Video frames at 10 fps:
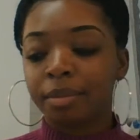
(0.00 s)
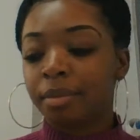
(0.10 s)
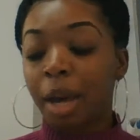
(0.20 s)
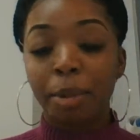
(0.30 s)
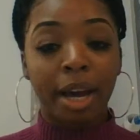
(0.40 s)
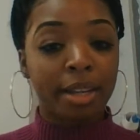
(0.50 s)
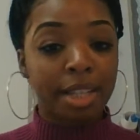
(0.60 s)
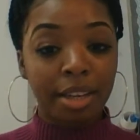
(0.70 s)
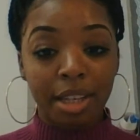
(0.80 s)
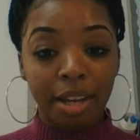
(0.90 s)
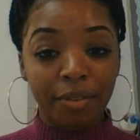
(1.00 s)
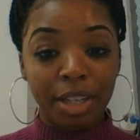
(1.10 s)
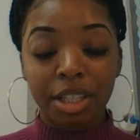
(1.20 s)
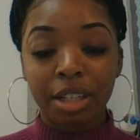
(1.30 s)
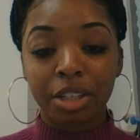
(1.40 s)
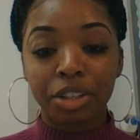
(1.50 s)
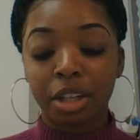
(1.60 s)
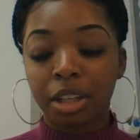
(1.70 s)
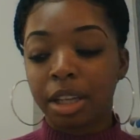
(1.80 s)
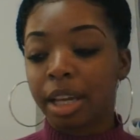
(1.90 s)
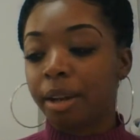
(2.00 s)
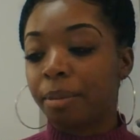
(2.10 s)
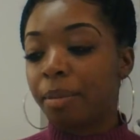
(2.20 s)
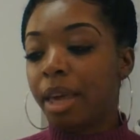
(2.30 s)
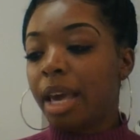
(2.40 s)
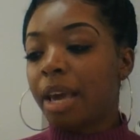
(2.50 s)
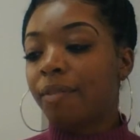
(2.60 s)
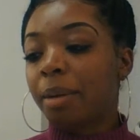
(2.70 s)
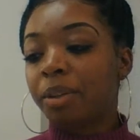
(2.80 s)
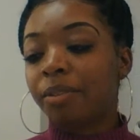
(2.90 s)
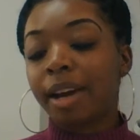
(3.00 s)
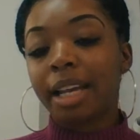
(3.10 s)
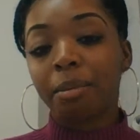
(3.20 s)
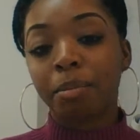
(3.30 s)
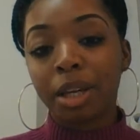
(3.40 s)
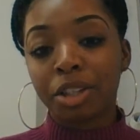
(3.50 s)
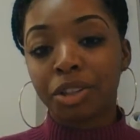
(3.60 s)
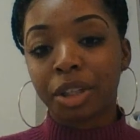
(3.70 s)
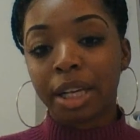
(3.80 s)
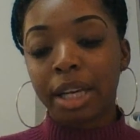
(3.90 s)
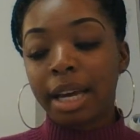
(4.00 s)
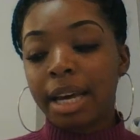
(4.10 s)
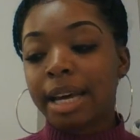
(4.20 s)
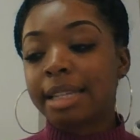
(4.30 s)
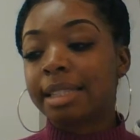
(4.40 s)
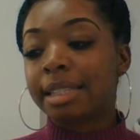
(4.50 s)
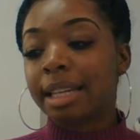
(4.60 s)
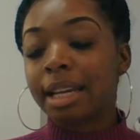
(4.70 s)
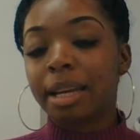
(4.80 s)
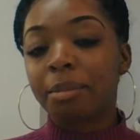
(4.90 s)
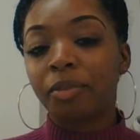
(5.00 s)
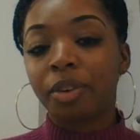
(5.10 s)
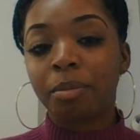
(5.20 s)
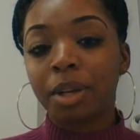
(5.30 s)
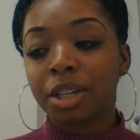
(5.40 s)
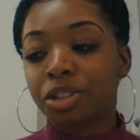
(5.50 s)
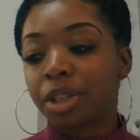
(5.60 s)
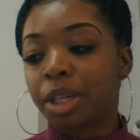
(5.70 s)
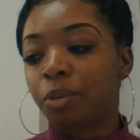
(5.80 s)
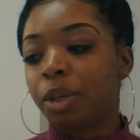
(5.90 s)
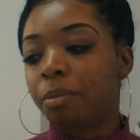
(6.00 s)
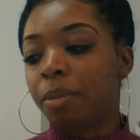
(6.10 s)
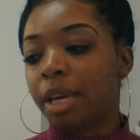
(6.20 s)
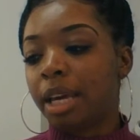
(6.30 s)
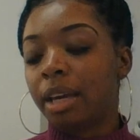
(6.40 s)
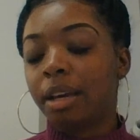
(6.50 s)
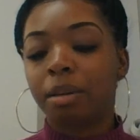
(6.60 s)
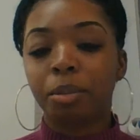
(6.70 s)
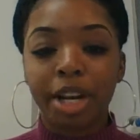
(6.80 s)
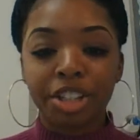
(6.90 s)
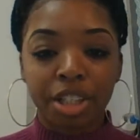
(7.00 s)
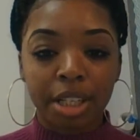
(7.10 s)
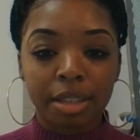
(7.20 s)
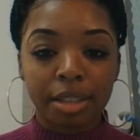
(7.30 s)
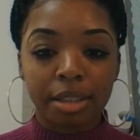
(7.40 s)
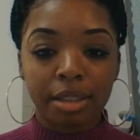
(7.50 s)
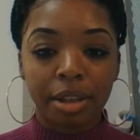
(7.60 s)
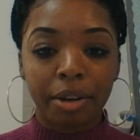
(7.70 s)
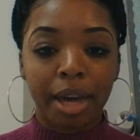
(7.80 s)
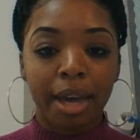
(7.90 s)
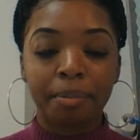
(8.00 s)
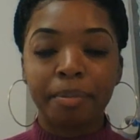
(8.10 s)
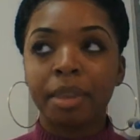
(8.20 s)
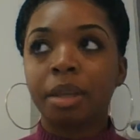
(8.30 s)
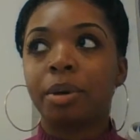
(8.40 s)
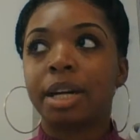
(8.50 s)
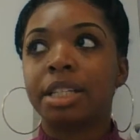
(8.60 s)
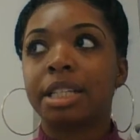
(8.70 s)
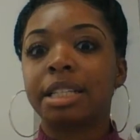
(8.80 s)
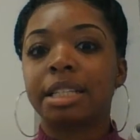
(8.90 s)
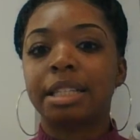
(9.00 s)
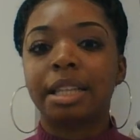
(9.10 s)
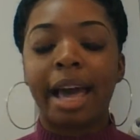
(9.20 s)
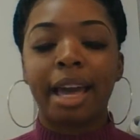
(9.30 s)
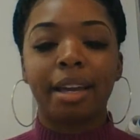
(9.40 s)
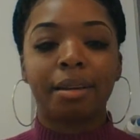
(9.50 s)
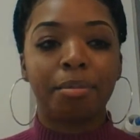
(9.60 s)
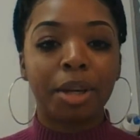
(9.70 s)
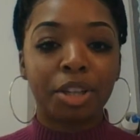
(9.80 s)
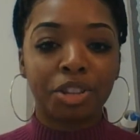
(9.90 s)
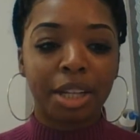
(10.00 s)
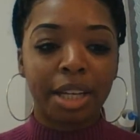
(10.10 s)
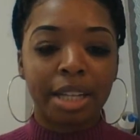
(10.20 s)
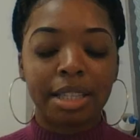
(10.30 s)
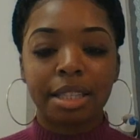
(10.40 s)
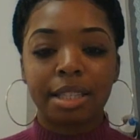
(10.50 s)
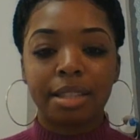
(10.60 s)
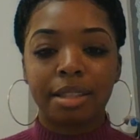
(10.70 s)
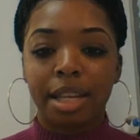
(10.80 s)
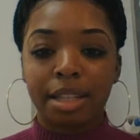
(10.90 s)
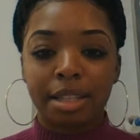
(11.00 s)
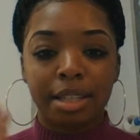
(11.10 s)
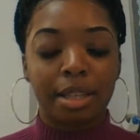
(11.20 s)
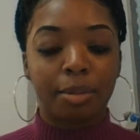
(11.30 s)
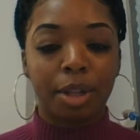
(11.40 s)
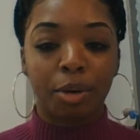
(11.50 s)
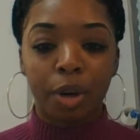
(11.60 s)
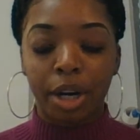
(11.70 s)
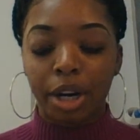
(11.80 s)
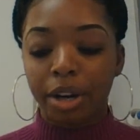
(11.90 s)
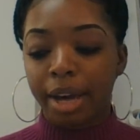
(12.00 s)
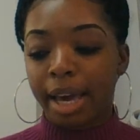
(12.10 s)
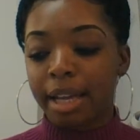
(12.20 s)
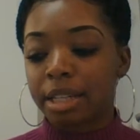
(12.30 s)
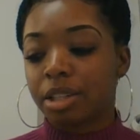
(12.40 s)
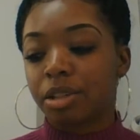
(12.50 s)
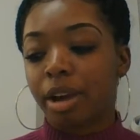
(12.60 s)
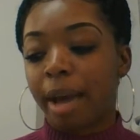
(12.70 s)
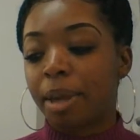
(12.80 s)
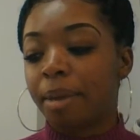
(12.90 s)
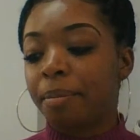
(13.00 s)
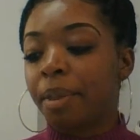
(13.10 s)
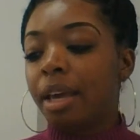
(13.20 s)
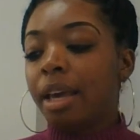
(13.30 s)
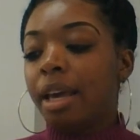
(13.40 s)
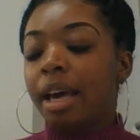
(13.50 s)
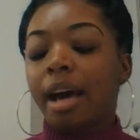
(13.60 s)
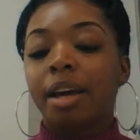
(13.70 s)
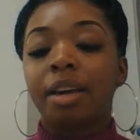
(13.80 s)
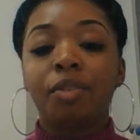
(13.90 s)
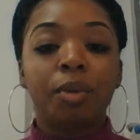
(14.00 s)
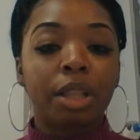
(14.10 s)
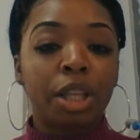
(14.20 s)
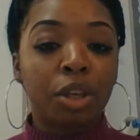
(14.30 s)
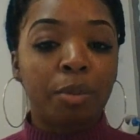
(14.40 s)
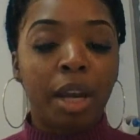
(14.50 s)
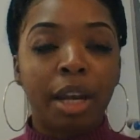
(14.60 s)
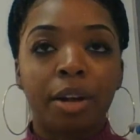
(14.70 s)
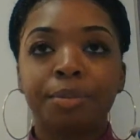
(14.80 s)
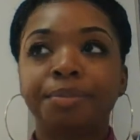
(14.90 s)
I'm not going to tell you the definition because you're going to look it up. If I'm defining bigotry, a synonym for bigotry would be prejudice, okay? Prejudice is like bigotry. It's a similar word, okay, to describe it. I'll give you one that you may know.